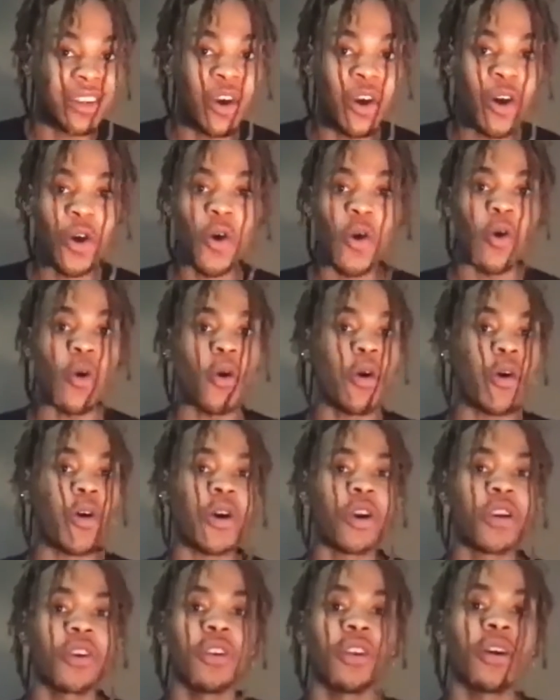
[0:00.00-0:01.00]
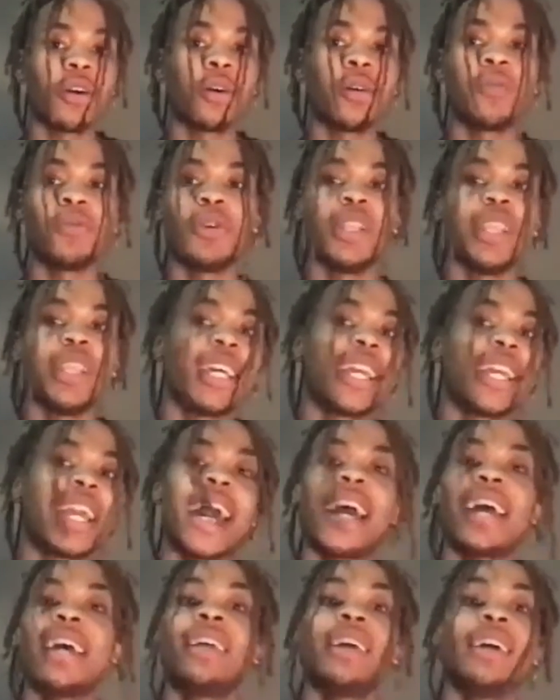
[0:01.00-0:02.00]
or look
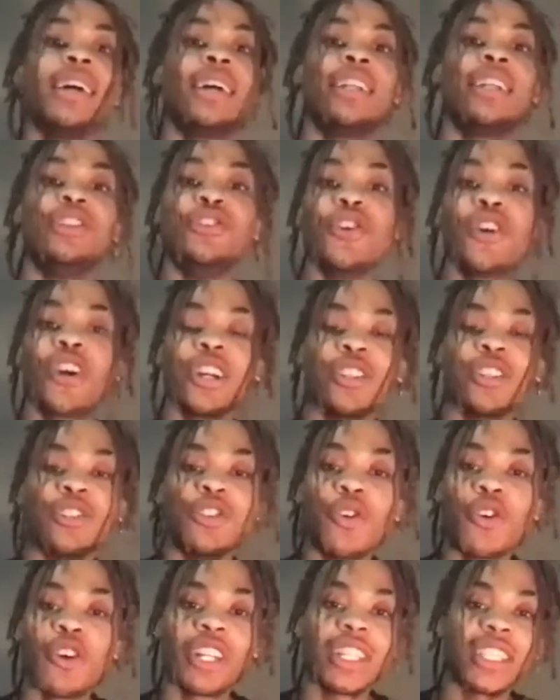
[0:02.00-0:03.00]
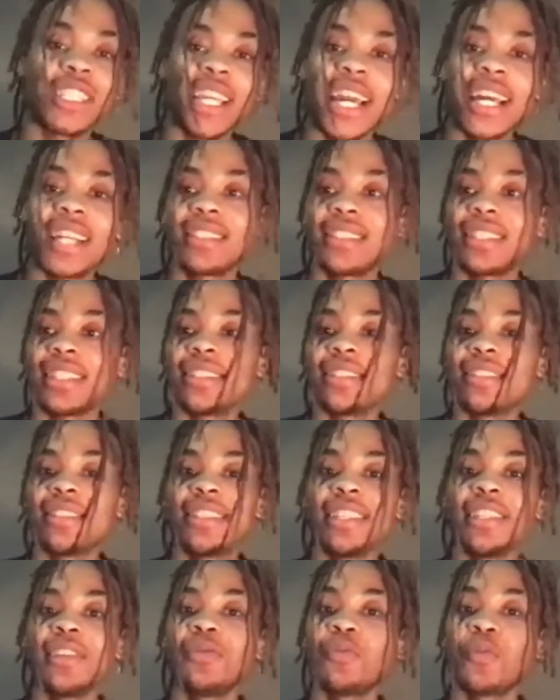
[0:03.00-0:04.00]
at New York Jets and
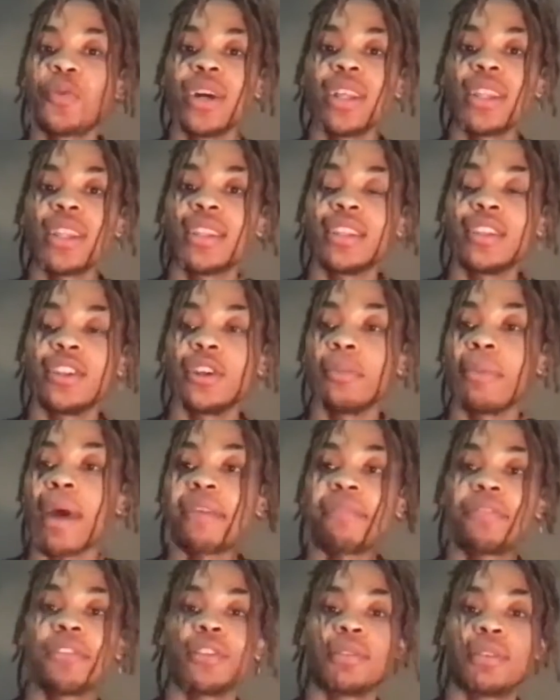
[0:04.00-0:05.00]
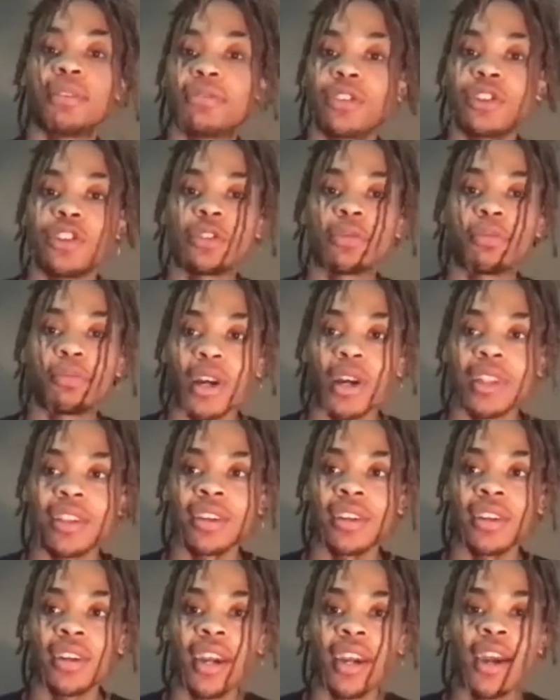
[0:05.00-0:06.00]
seeing what Matt LaFleur's
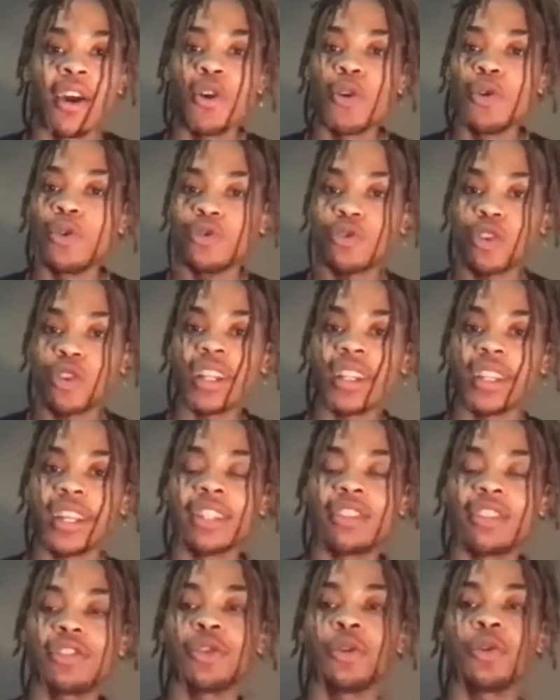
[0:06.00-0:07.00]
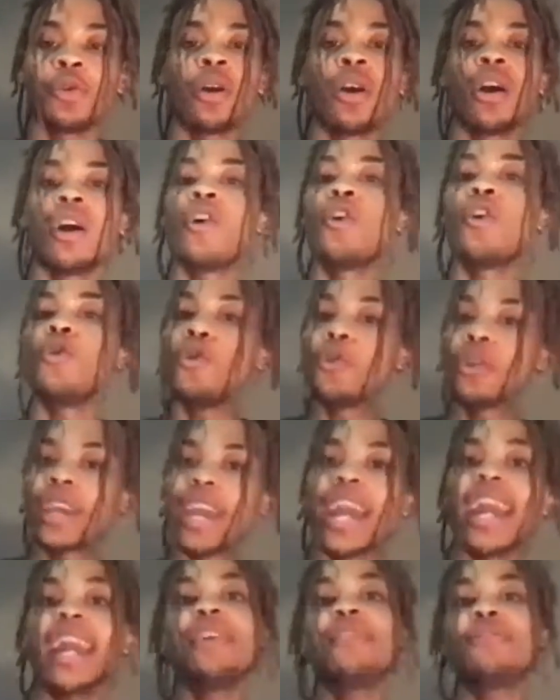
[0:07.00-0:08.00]
brother, who's running there too, who
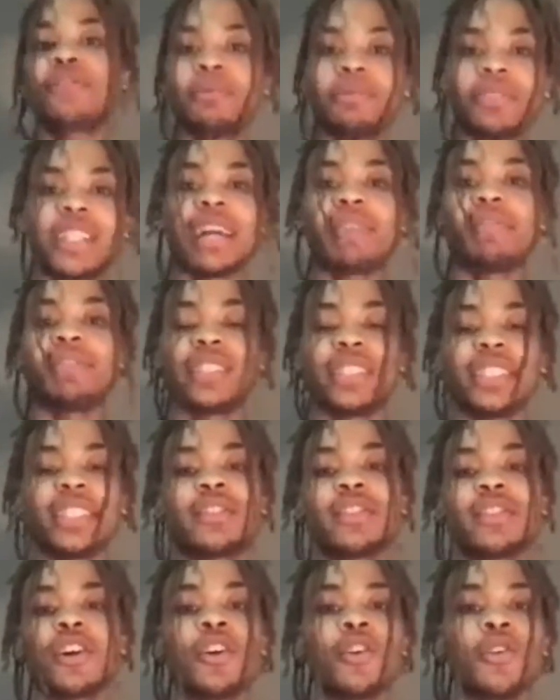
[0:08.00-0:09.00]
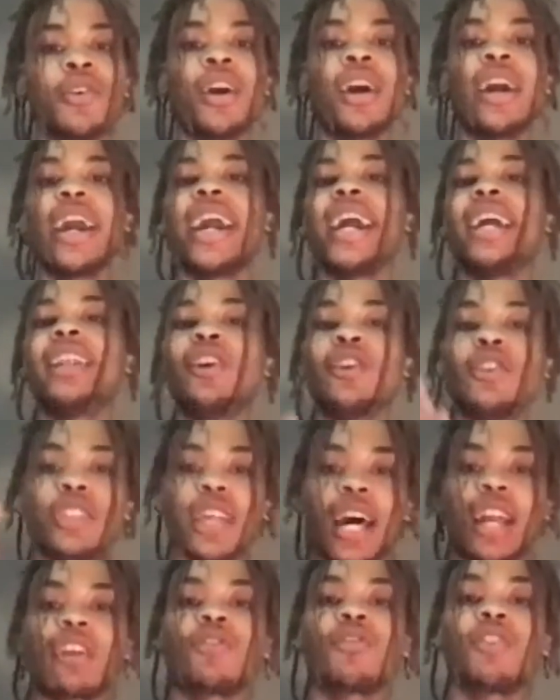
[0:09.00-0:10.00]
came from San Francisco and knows
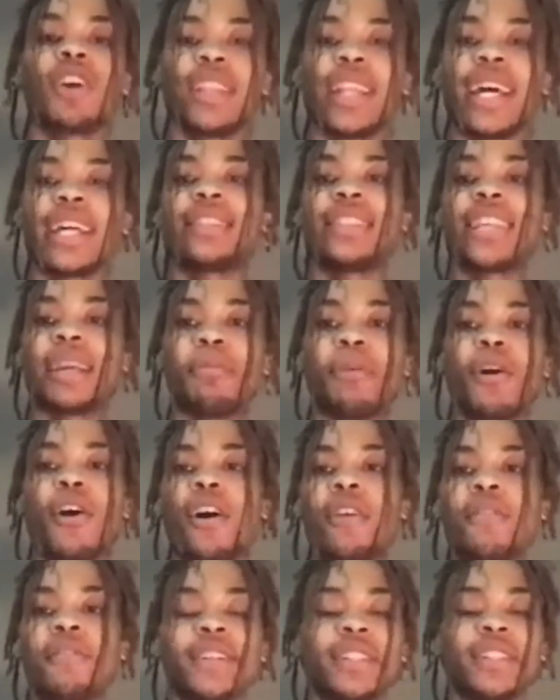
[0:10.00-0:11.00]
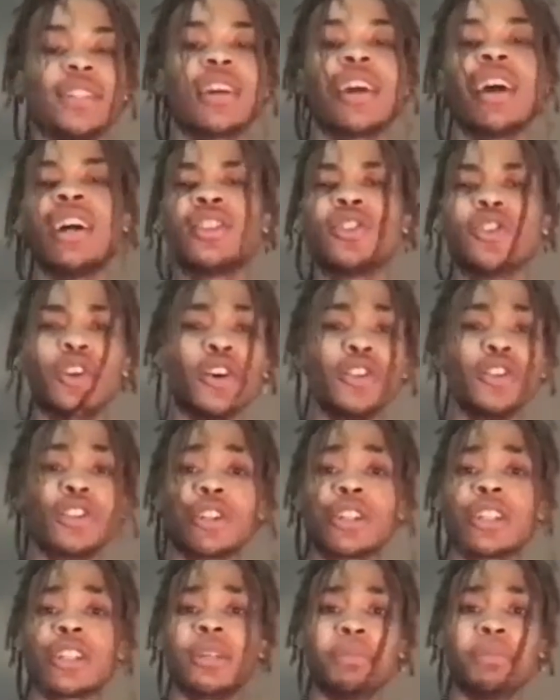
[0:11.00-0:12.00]
how to offense. So those
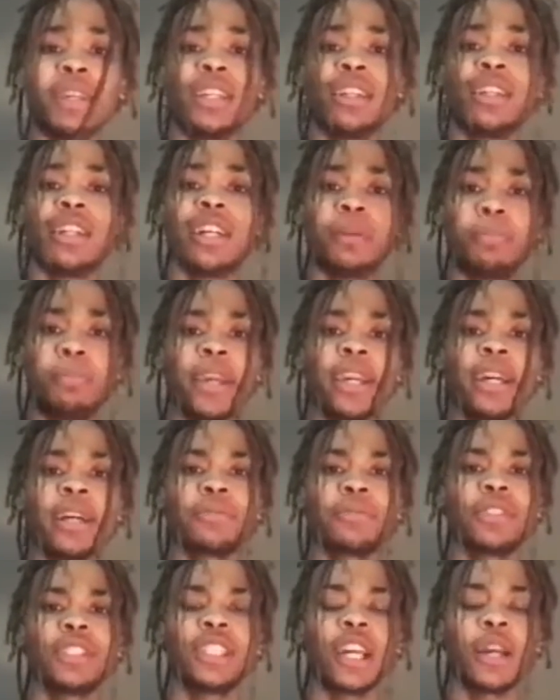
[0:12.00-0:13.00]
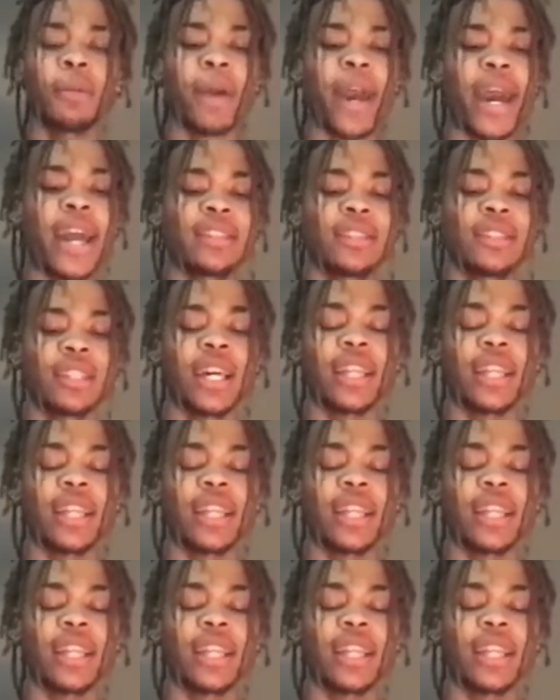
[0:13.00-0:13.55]
can be good pickups for Jared Patterson. I